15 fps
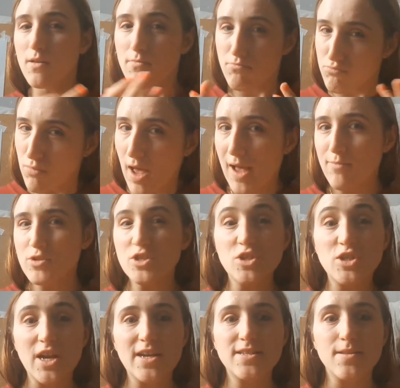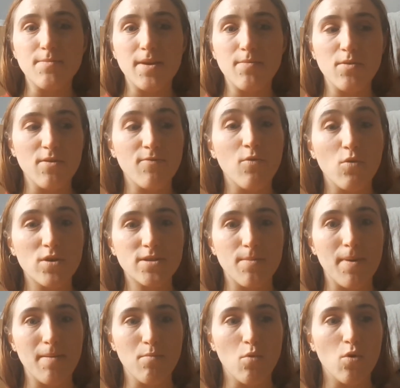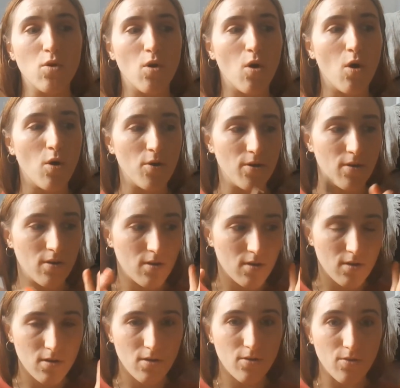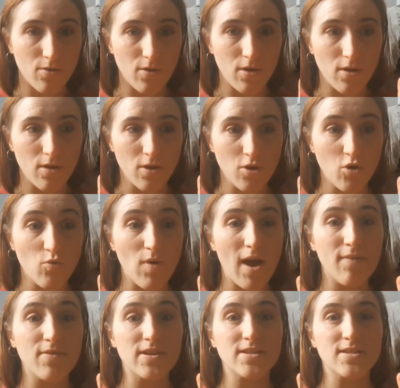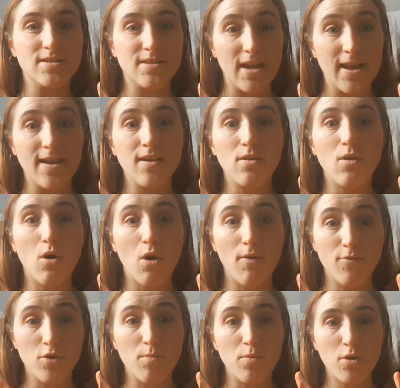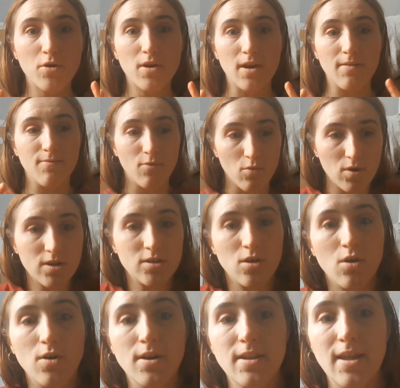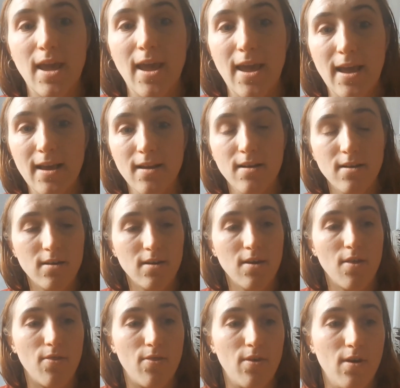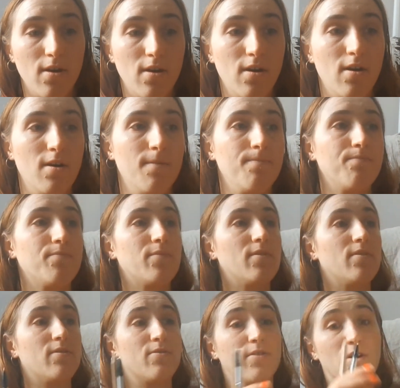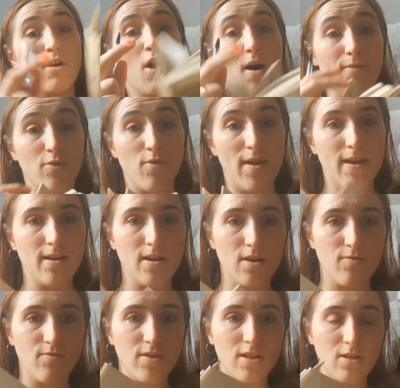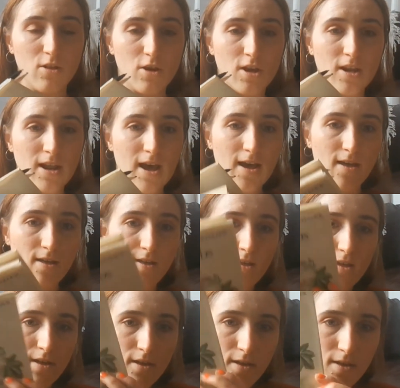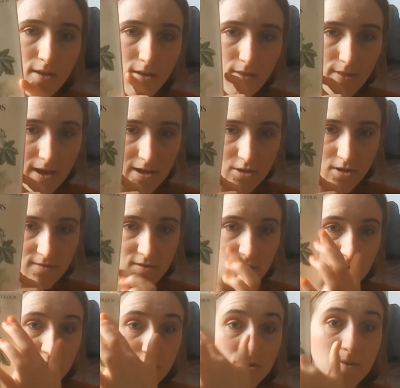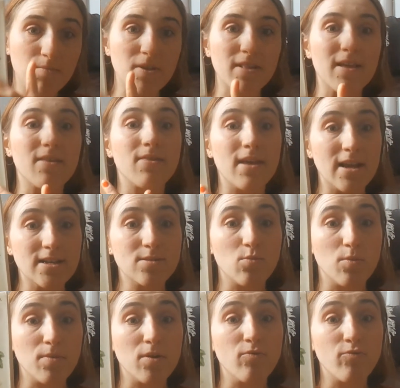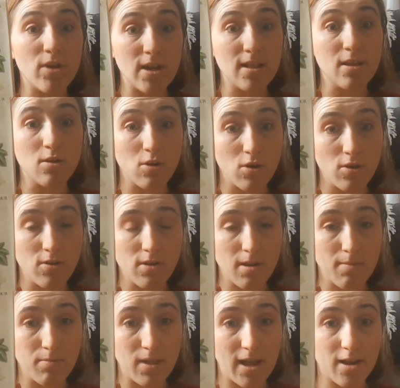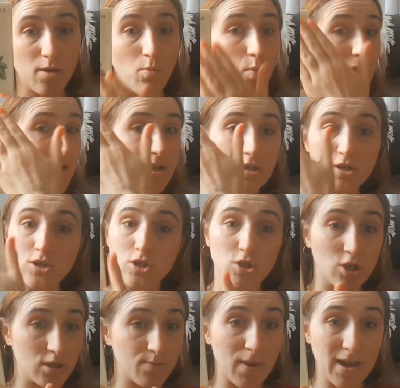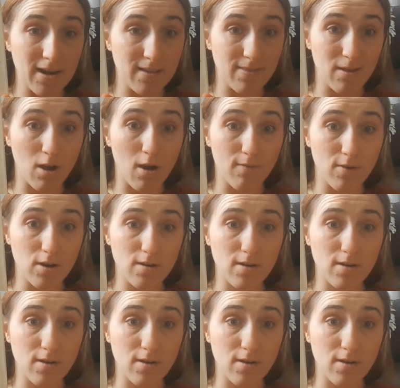I would suggest that maybe you focus a bit more on the graphic design of your book and focus on getting the cover in and really looking at that sort of stuff. So something like this would be really good in black and white, just painting the cover,